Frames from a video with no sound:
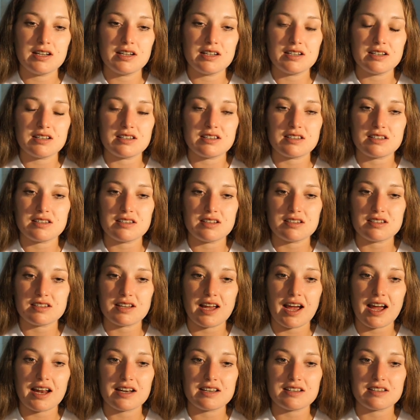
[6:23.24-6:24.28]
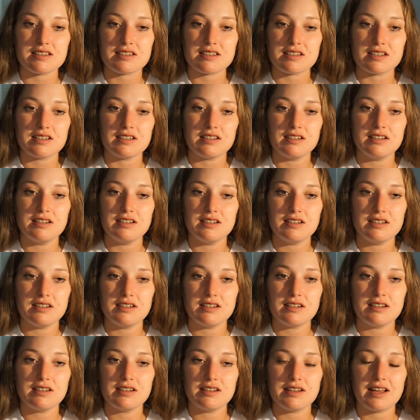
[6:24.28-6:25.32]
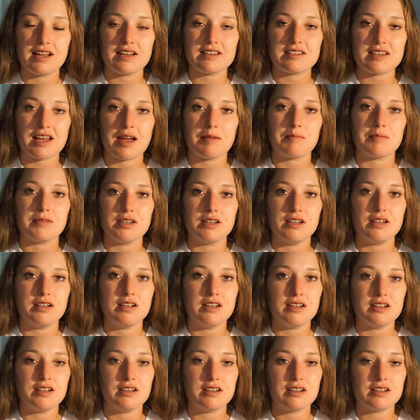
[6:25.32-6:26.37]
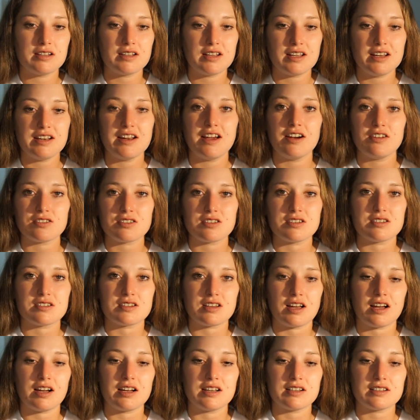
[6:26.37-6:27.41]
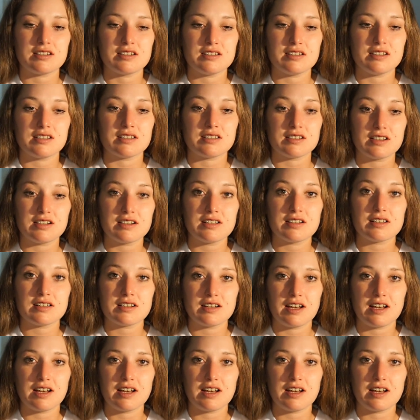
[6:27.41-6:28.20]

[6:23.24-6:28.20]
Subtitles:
it's the saddest thing that's happening in our society, I think.